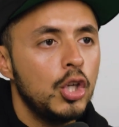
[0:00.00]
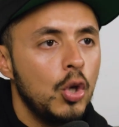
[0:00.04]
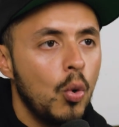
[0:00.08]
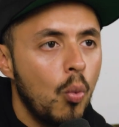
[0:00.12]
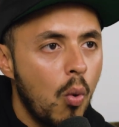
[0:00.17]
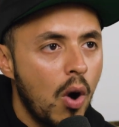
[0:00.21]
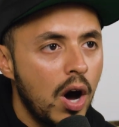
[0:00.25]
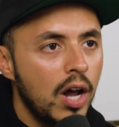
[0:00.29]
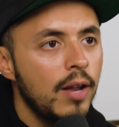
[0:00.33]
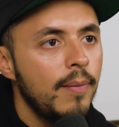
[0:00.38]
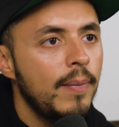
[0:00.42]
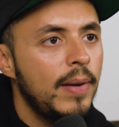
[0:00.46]
you
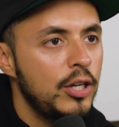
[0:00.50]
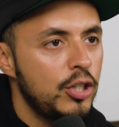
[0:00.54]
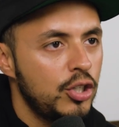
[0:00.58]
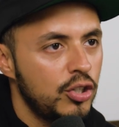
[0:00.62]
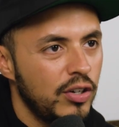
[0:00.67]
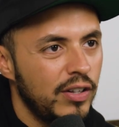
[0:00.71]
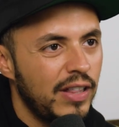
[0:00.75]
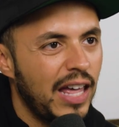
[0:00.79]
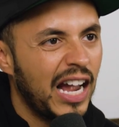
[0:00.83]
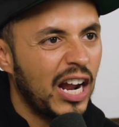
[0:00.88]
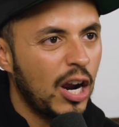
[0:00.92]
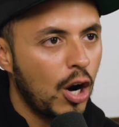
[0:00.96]
want to make
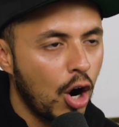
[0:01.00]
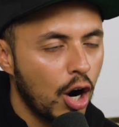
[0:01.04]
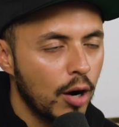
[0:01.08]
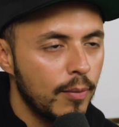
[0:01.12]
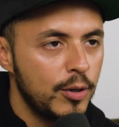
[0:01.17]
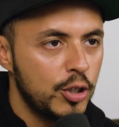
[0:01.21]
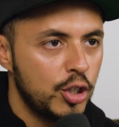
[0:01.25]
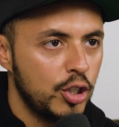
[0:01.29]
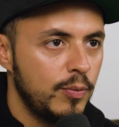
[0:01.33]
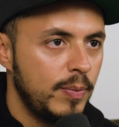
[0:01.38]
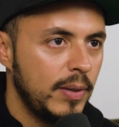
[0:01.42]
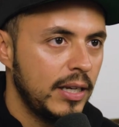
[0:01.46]
sure that
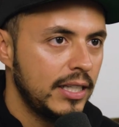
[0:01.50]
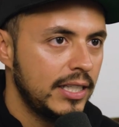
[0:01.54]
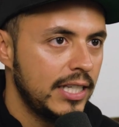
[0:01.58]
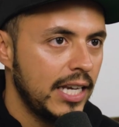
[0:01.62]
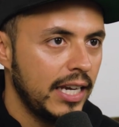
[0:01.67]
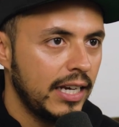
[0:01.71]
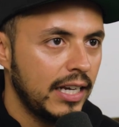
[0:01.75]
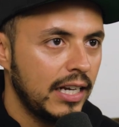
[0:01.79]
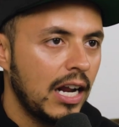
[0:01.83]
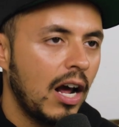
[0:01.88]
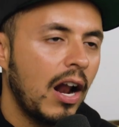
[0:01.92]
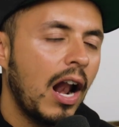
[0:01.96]
garbage is being
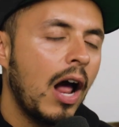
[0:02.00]
taken